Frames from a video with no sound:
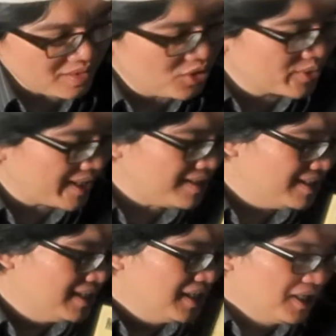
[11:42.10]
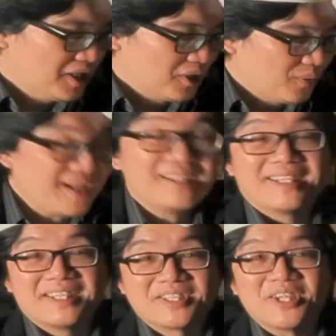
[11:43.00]
Okay, well,
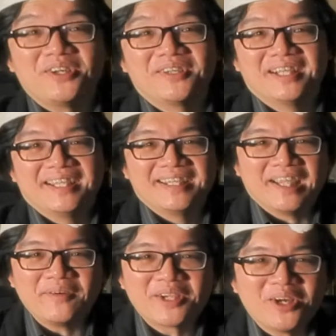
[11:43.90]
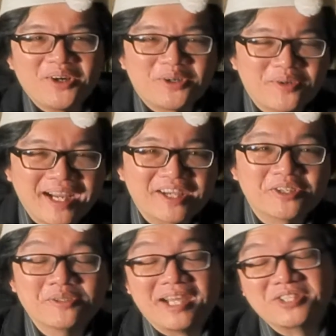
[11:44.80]
so there we go. All right,
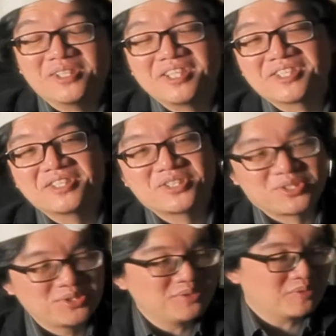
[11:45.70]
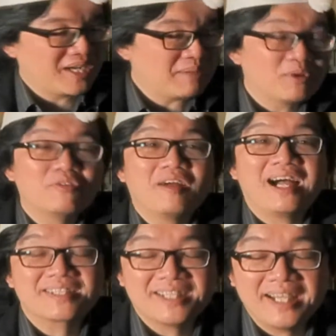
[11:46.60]
congratulations to, right, both
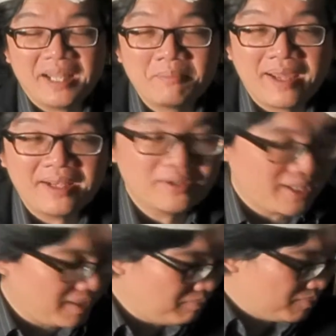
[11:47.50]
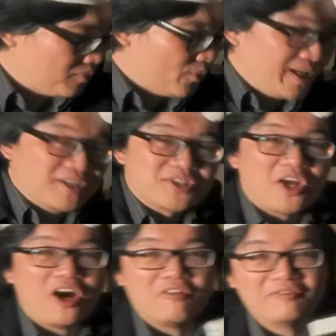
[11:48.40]
Hazlan and Ben, okay, winners
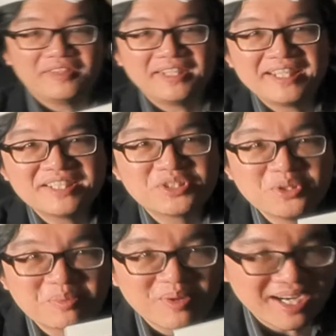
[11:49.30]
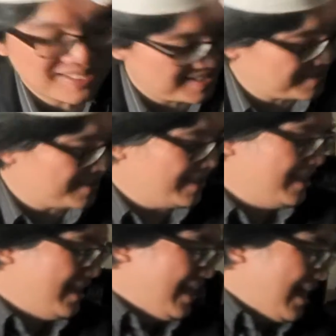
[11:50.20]
of these two prizes.
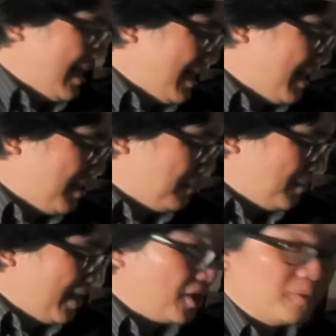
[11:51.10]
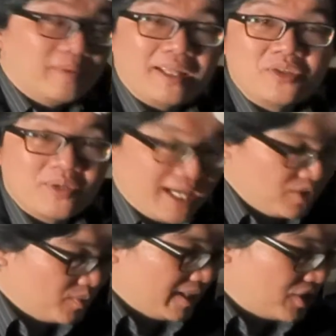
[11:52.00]
I hope that you
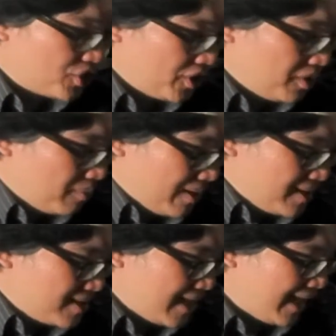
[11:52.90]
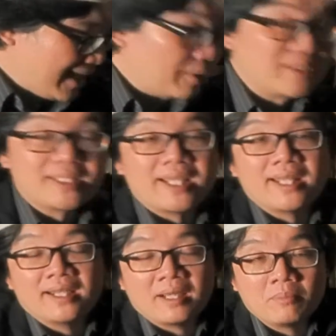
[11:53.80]
guys will enjoy your prizes, and I'll be
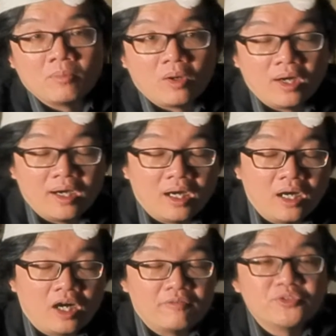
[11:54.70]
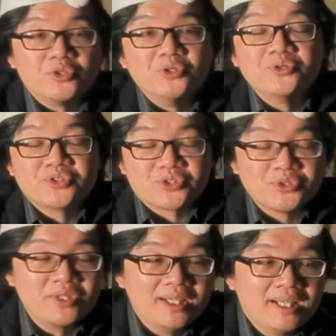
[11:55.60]
sending them off to you
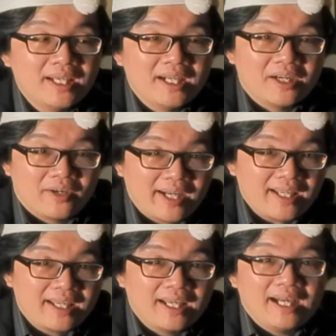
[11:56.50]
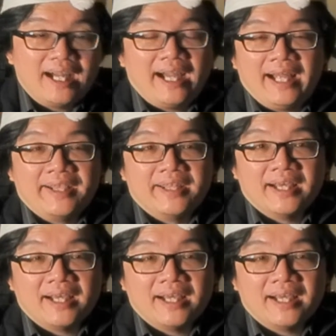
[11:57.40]
soon, right? And